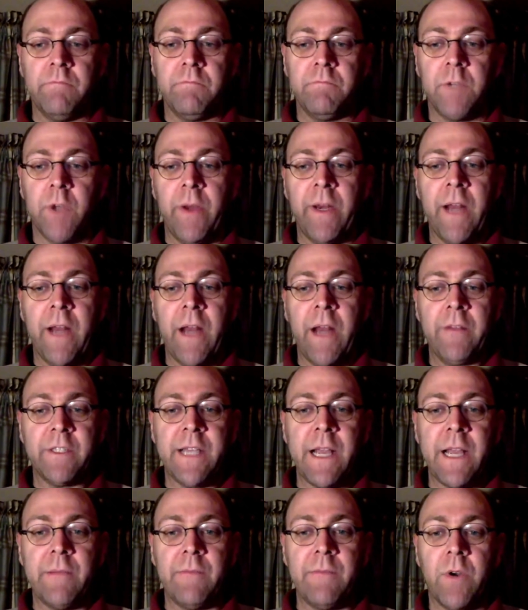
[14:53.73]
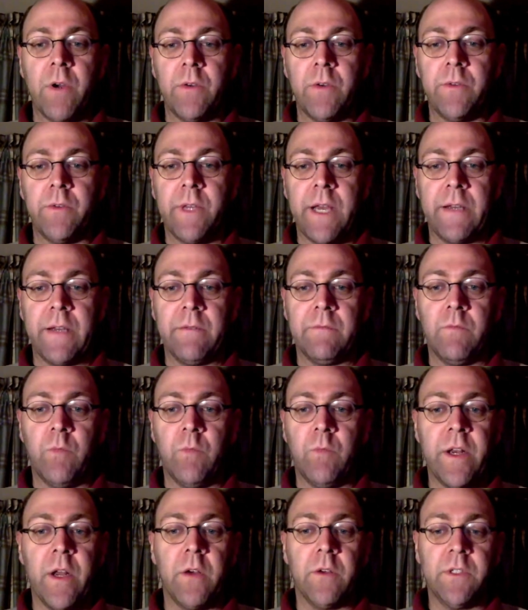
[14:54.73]
going down the same road that
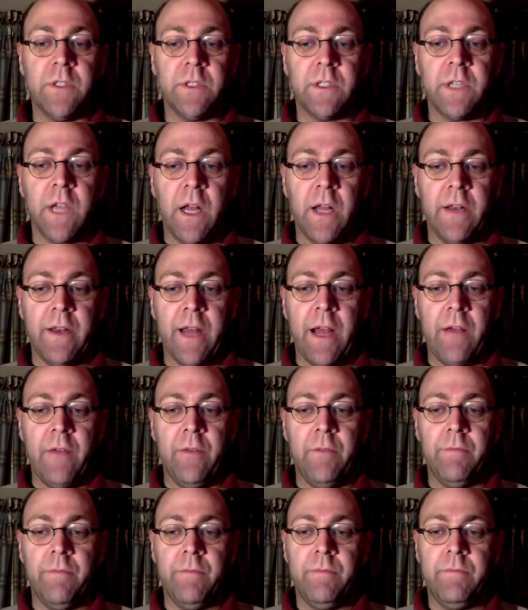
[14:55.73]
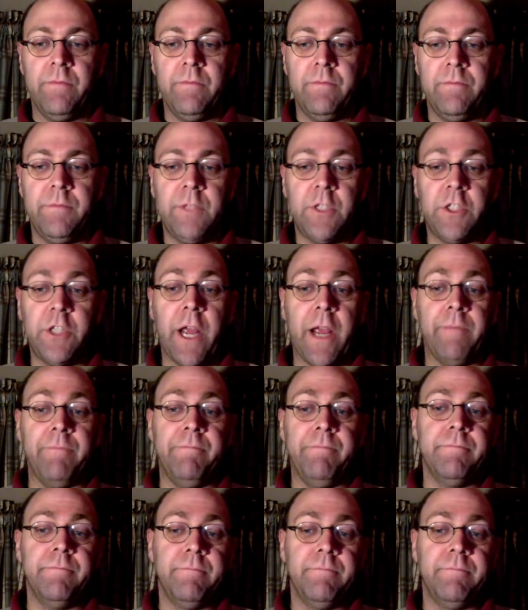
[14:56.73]
Windows has gone down. It's a shame.